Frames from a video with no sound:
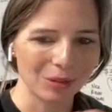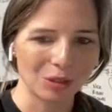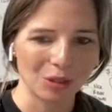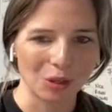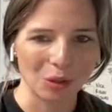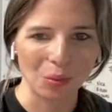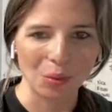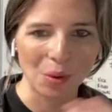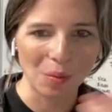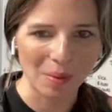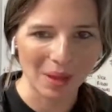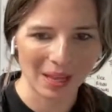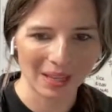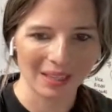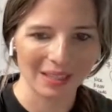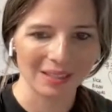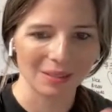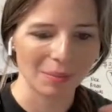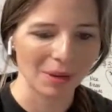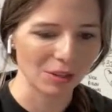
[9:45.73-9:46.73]
So the Whoop
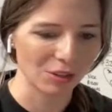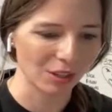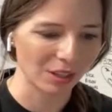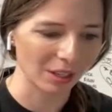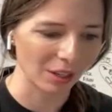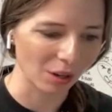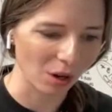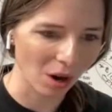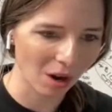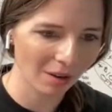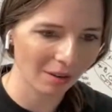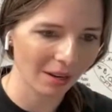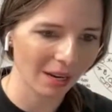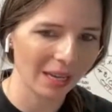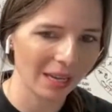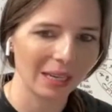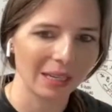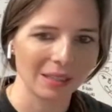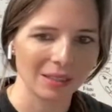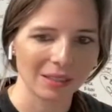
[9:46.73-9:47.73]
band is measuring your heart
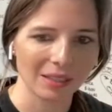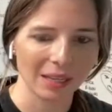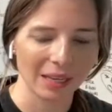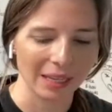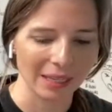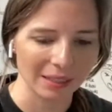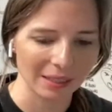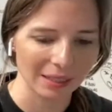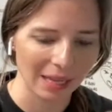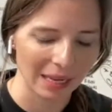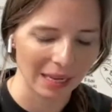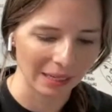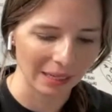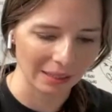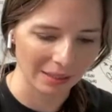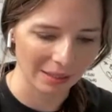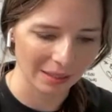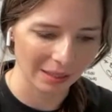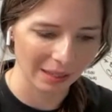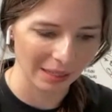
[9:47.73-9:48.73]
rate. It's
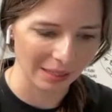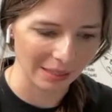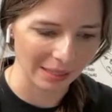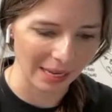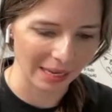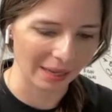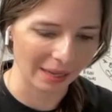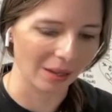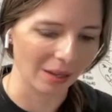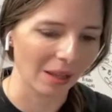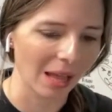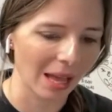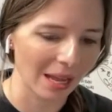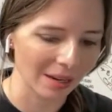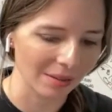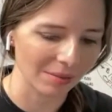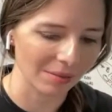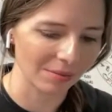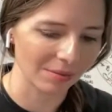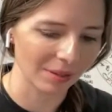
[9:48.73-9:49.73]
taking a lot
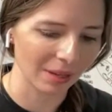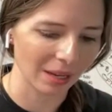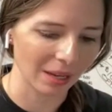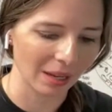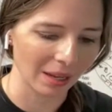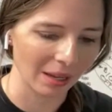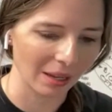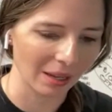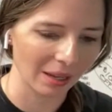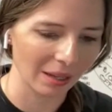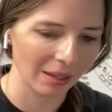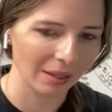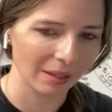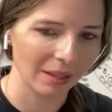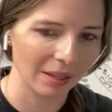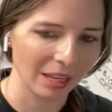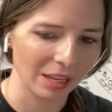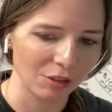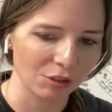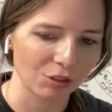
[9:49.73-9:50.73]
of
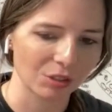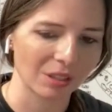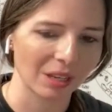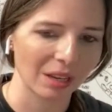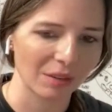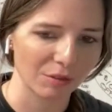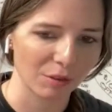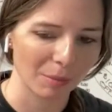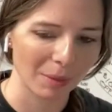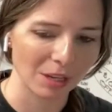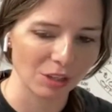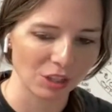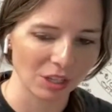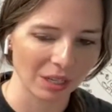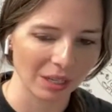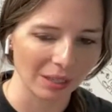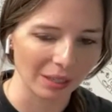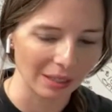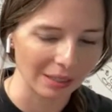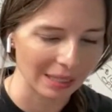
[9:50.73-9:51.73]
interesting
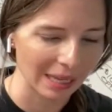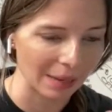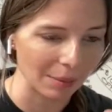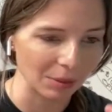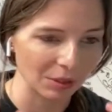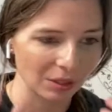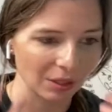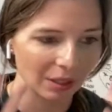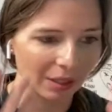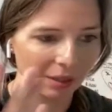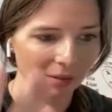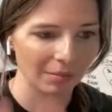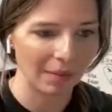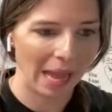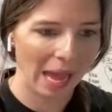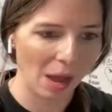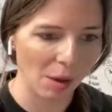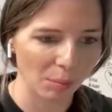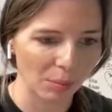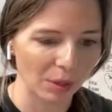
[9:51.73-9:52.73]
information, and it's able to
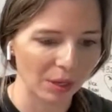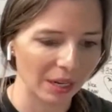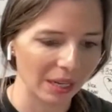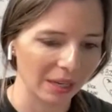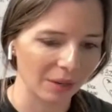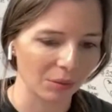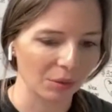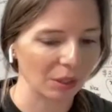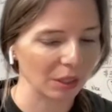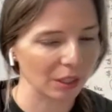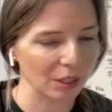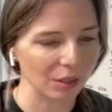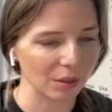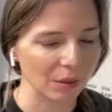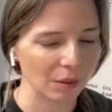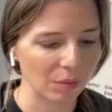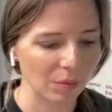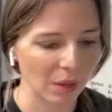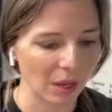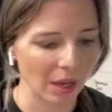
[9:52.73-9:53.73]
output it in a really
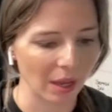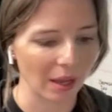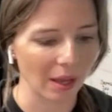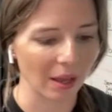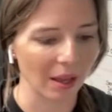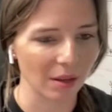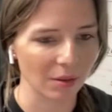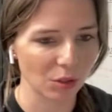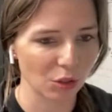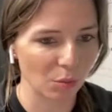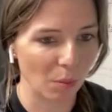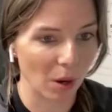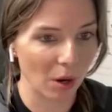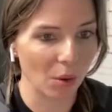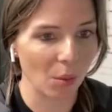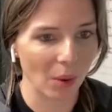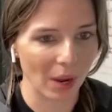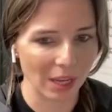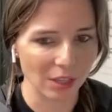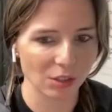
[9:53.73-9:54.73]

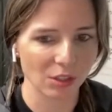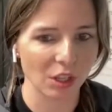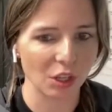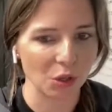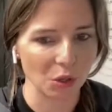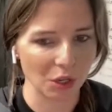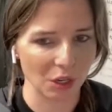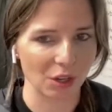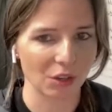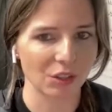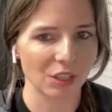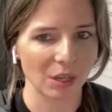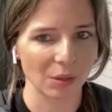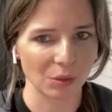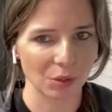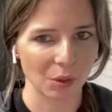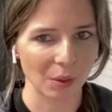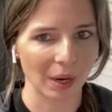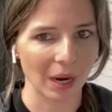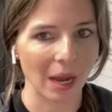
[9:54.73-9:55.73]
smart way so that you can understand
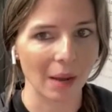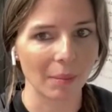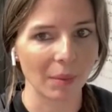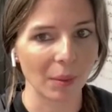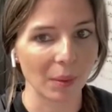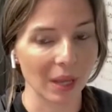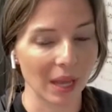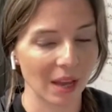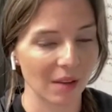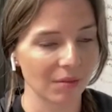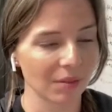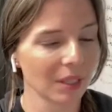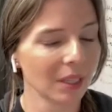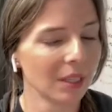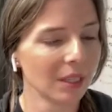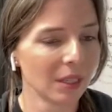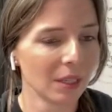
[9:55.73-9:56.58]
what's going on. But we have